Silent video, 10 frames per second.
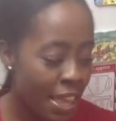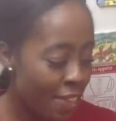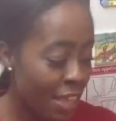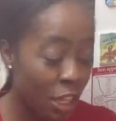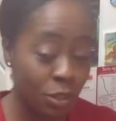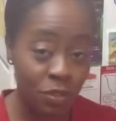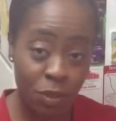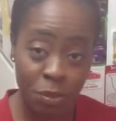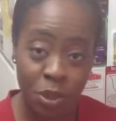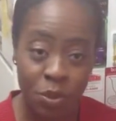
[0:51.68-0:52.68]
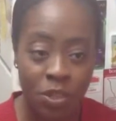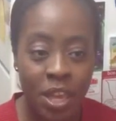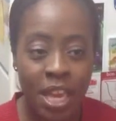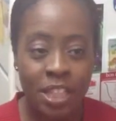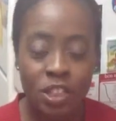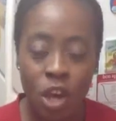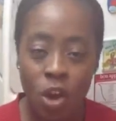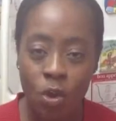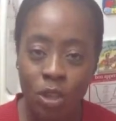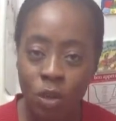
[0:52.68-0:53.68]
they used vermouth.
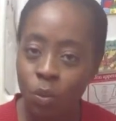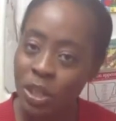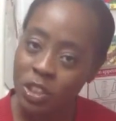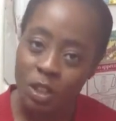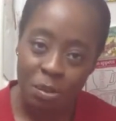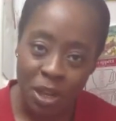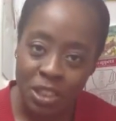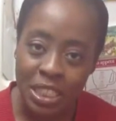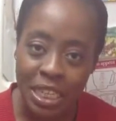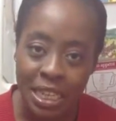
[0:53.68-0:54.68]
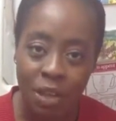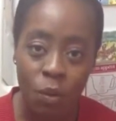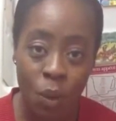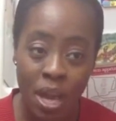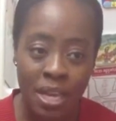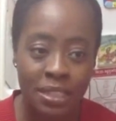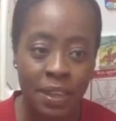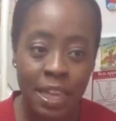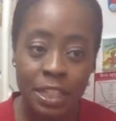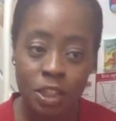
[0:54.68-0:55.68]
So the original martini was
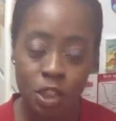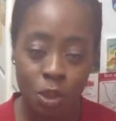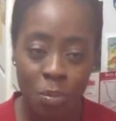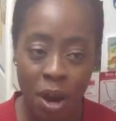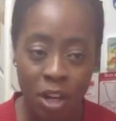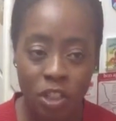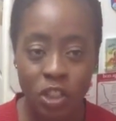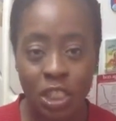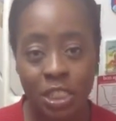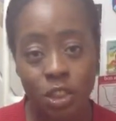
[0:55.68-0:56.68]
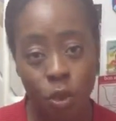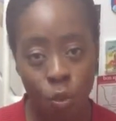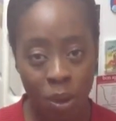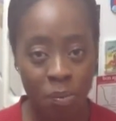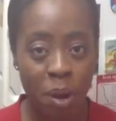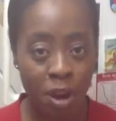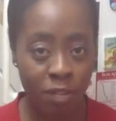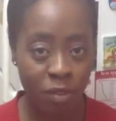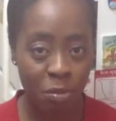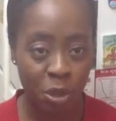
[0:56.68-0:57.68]
2 parts gin to 1
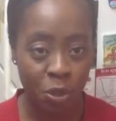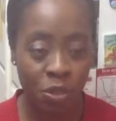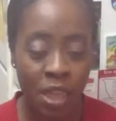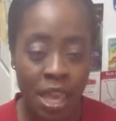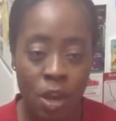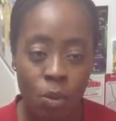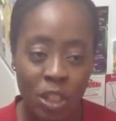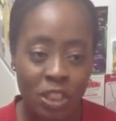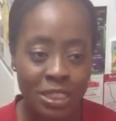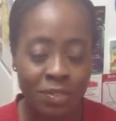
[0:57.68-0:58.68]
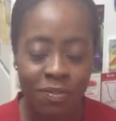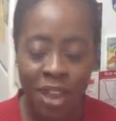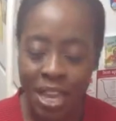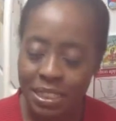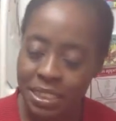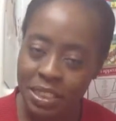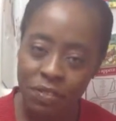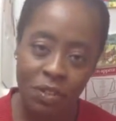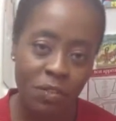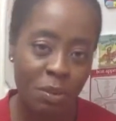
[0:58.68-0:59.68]
part vermouth, which is vastly
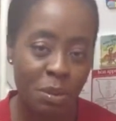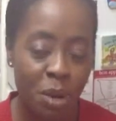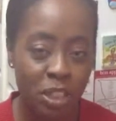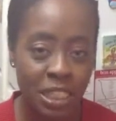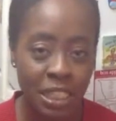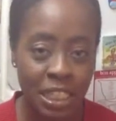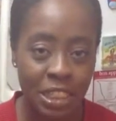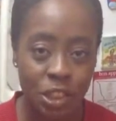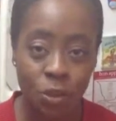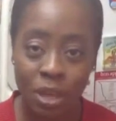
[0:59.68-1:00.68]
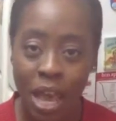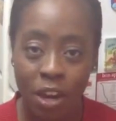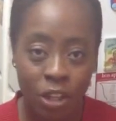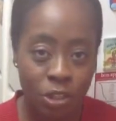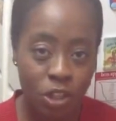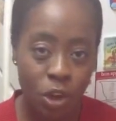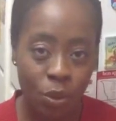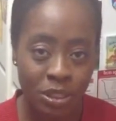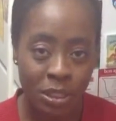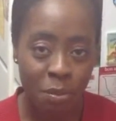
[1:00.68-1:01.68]
different from the martinis you and I are used to
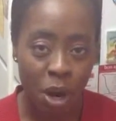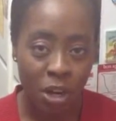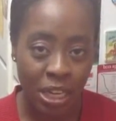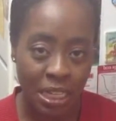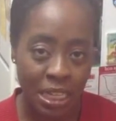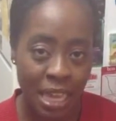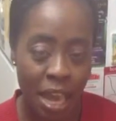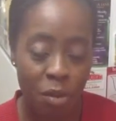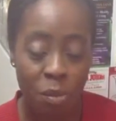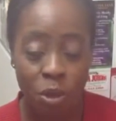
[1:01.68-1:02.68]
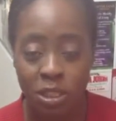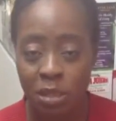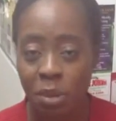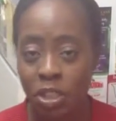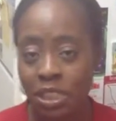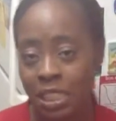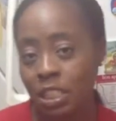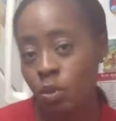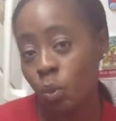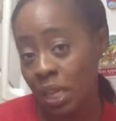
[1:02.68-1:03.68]
going to the bar and getting now. Most of the
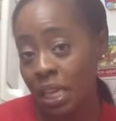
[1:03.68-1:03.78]
martinis we